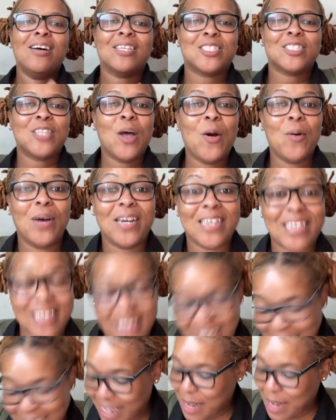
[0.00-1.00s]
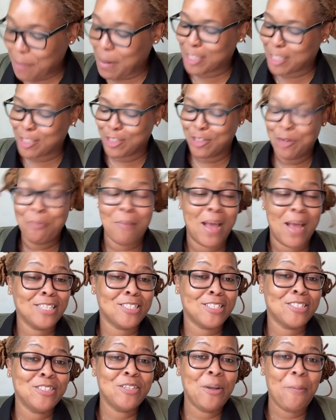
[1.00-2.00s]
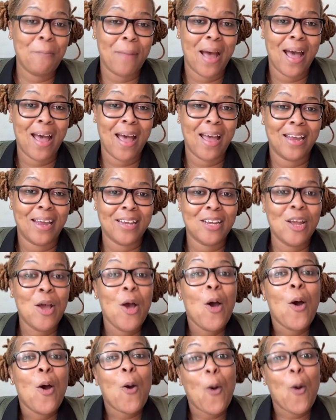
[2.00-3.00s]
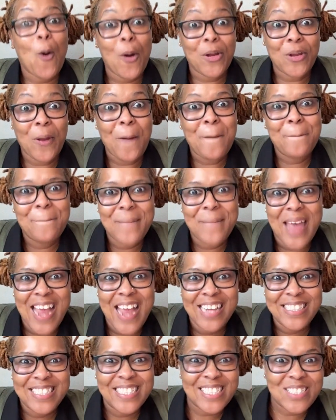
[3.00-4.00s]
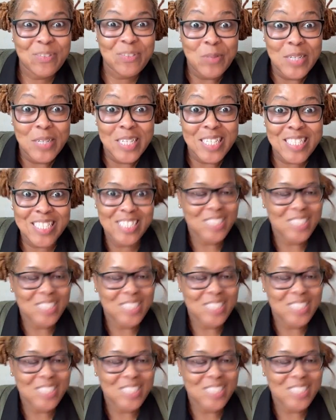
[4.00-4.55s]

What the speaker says: So again, make sure you master your mind or your madness will